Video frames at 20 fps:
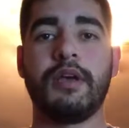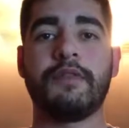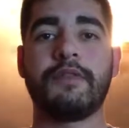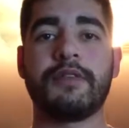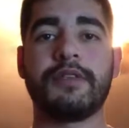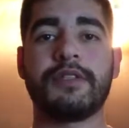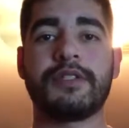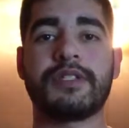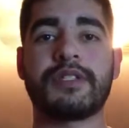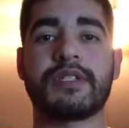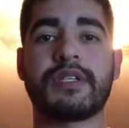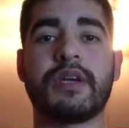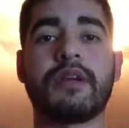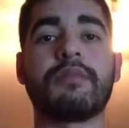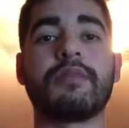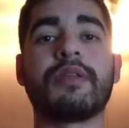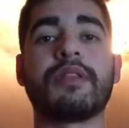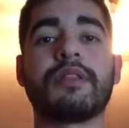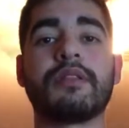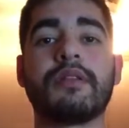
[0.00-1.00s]
For this
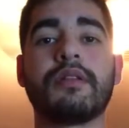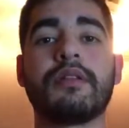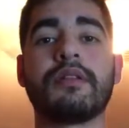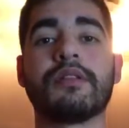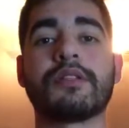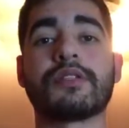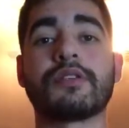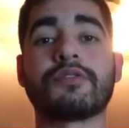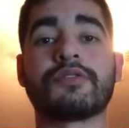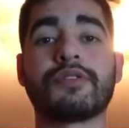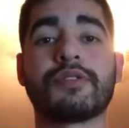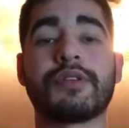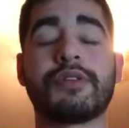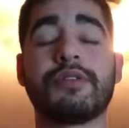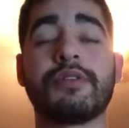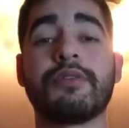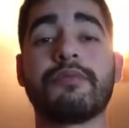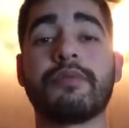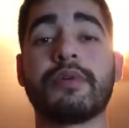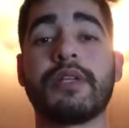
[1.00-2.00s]
assignment, the social
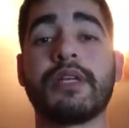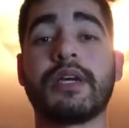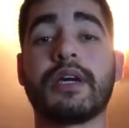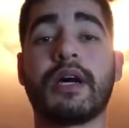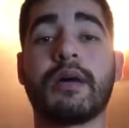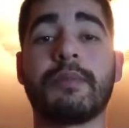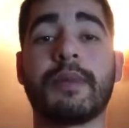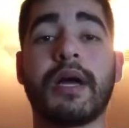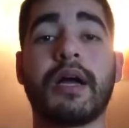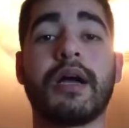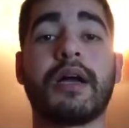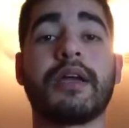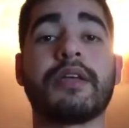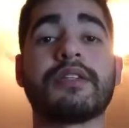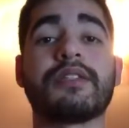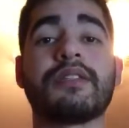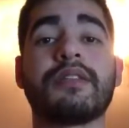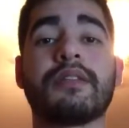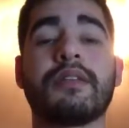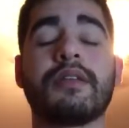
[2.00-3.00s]
theory that really caught my eye
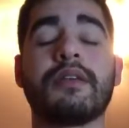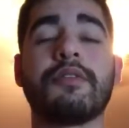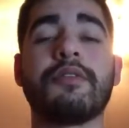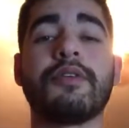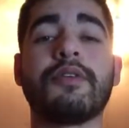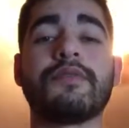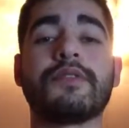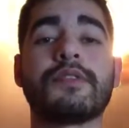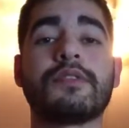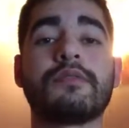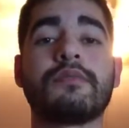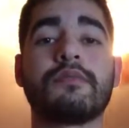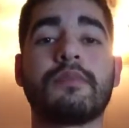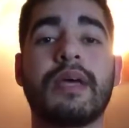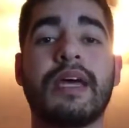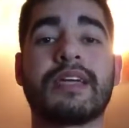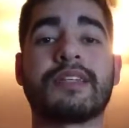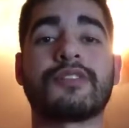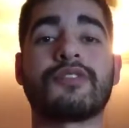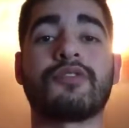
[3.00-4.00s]
is the theory of
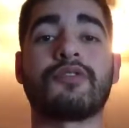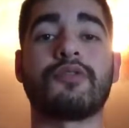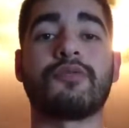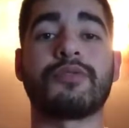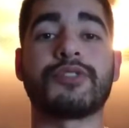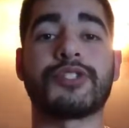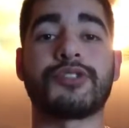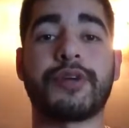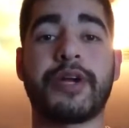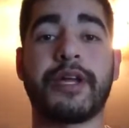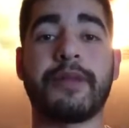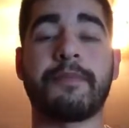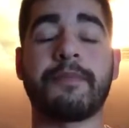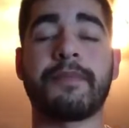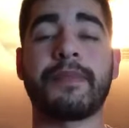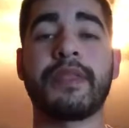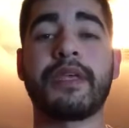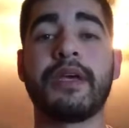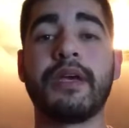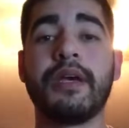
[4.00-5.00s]
external restraint.
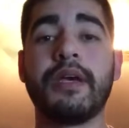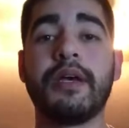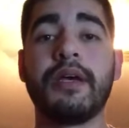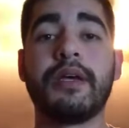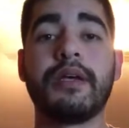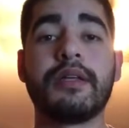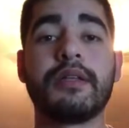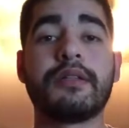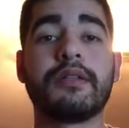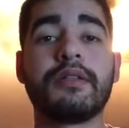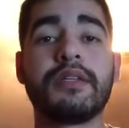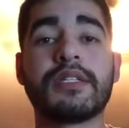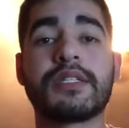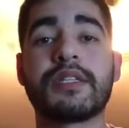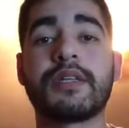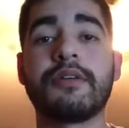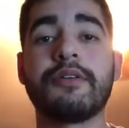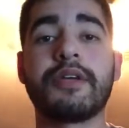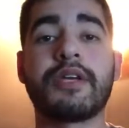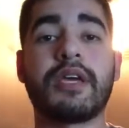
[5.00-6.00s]
This
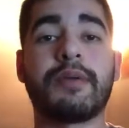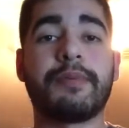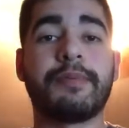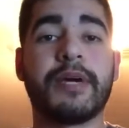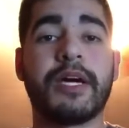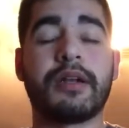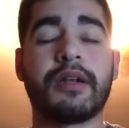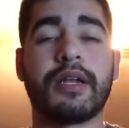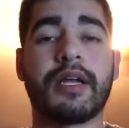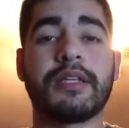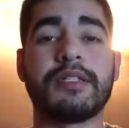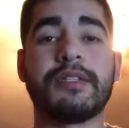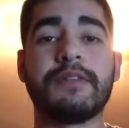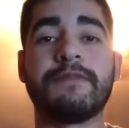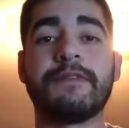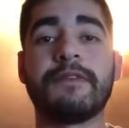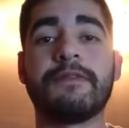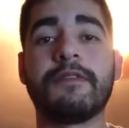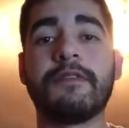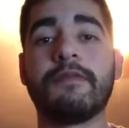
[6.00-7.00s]
theory came about in
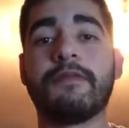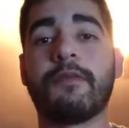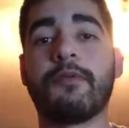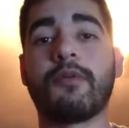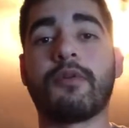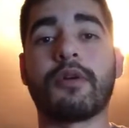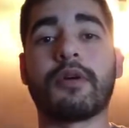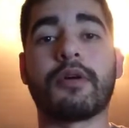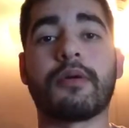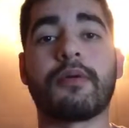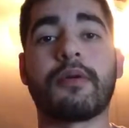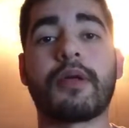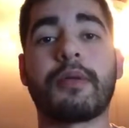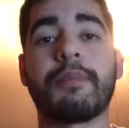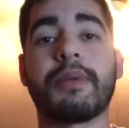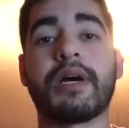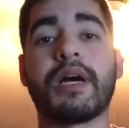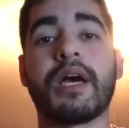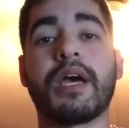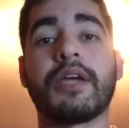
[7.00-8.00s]
1954
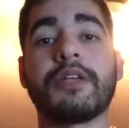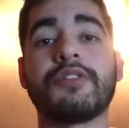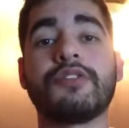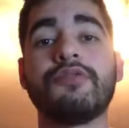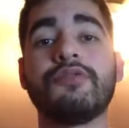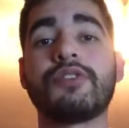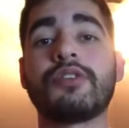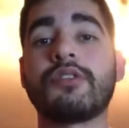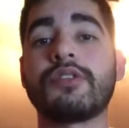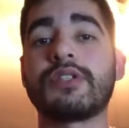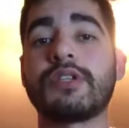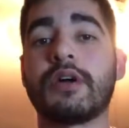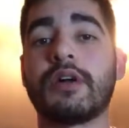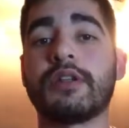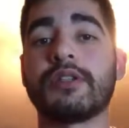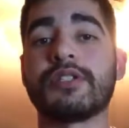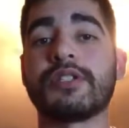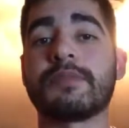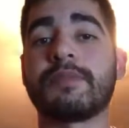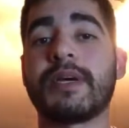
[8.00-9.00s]
by two
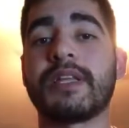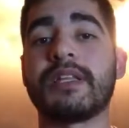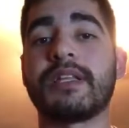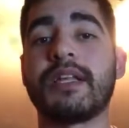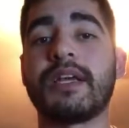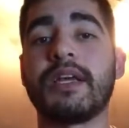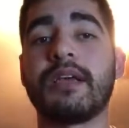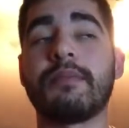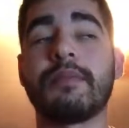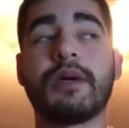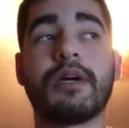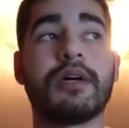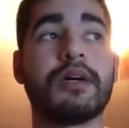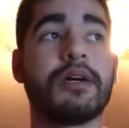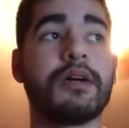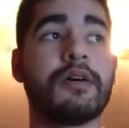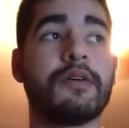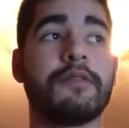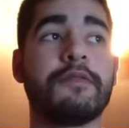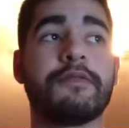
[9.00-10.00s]
sociologists by the name
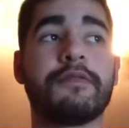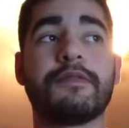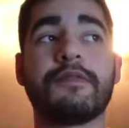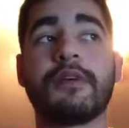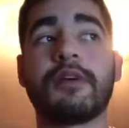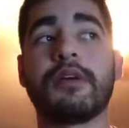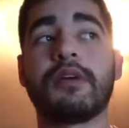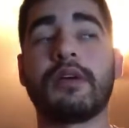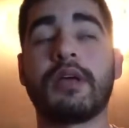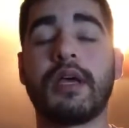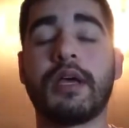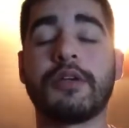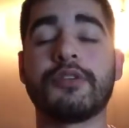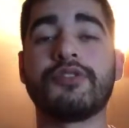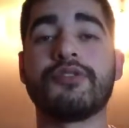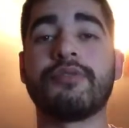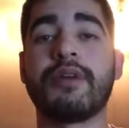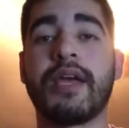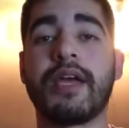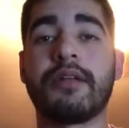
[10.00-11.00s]
of
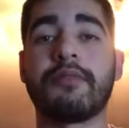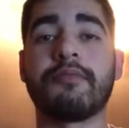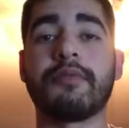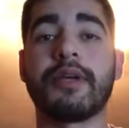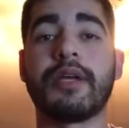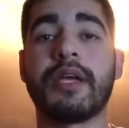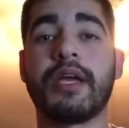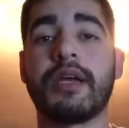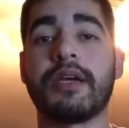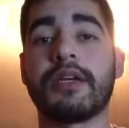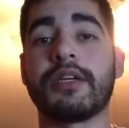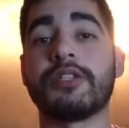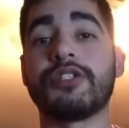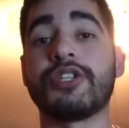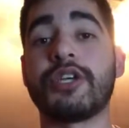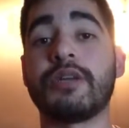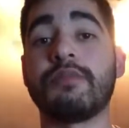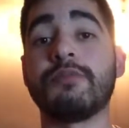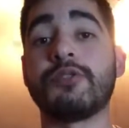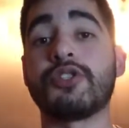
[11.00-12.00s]
Andrew Henry and
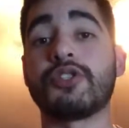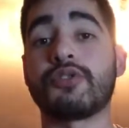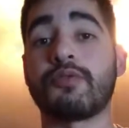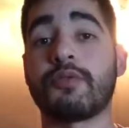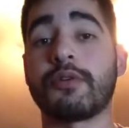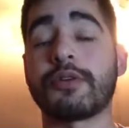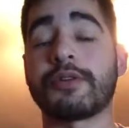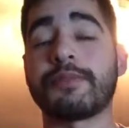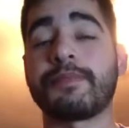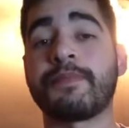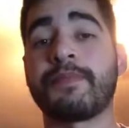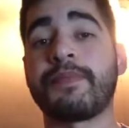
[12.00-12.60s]
James Short.